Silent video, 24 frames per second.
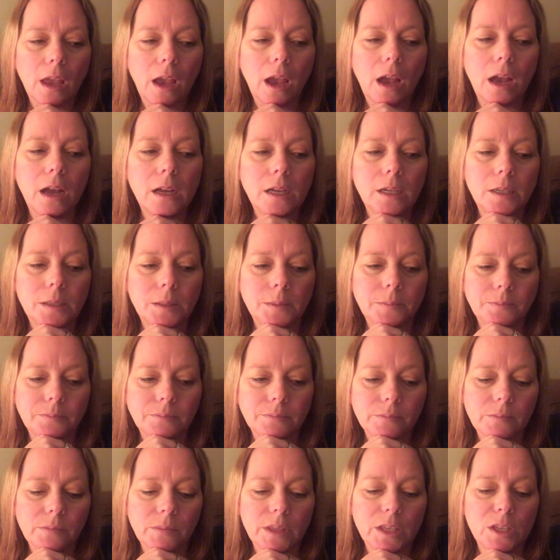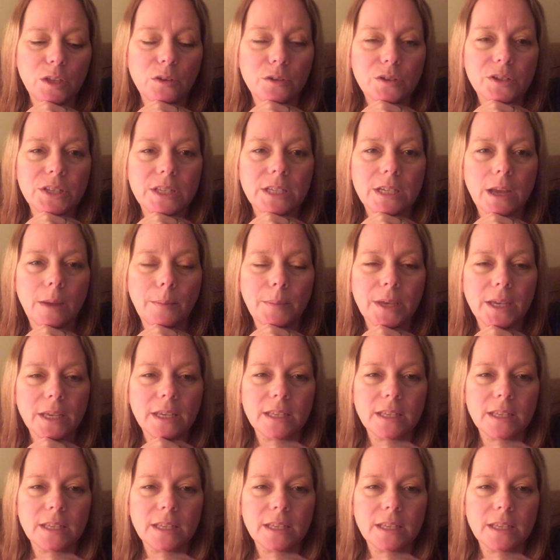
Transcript: and your stomach,